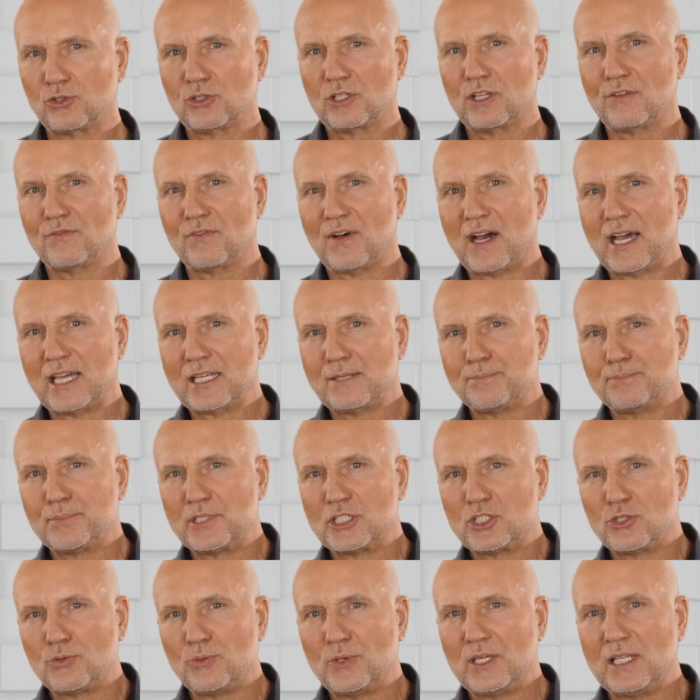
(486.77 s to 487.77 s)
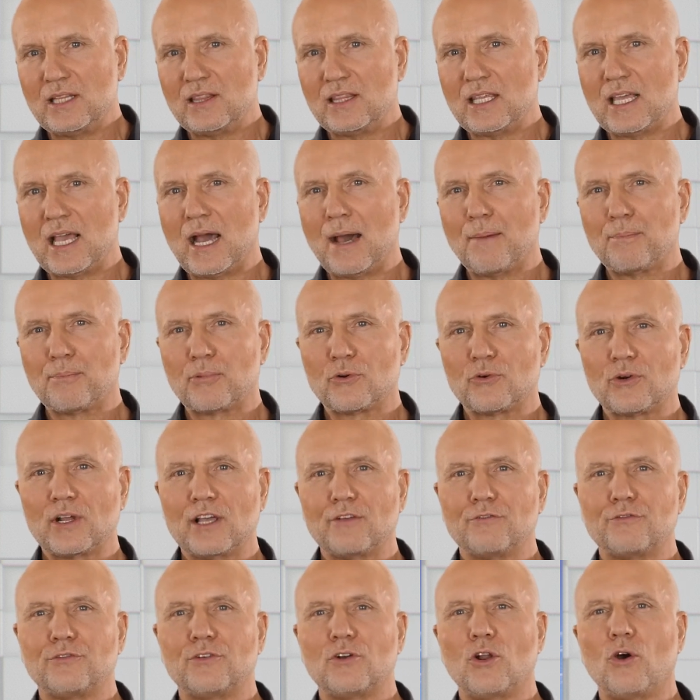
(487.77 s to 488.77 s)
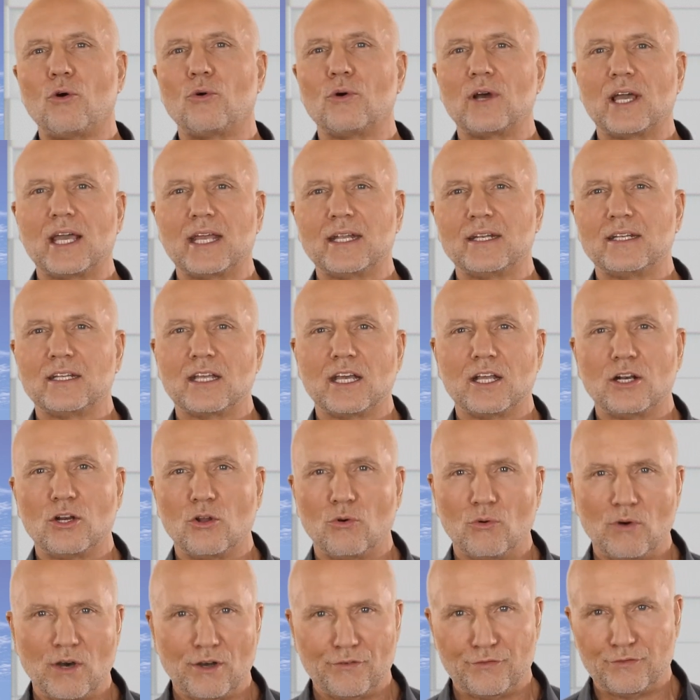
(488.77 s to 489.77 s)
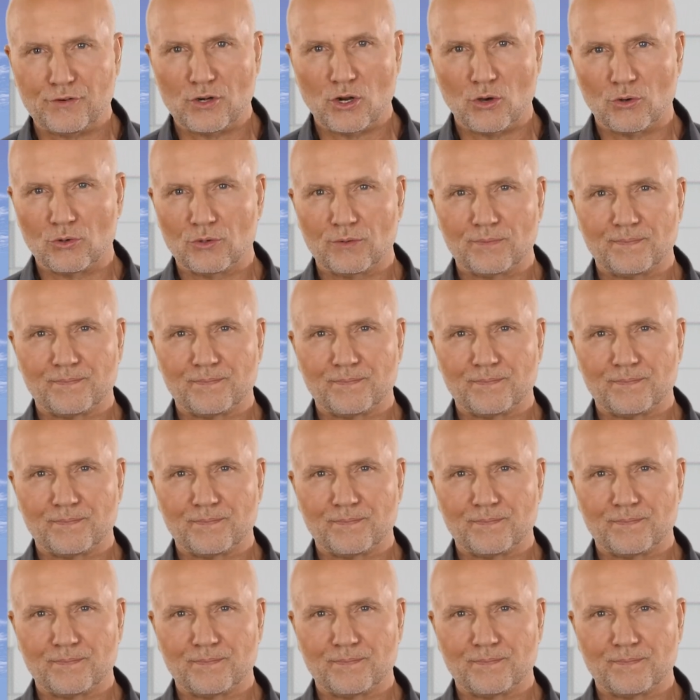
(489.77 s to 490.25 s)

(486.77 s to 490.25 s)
divide between the upper flow and a lower flow.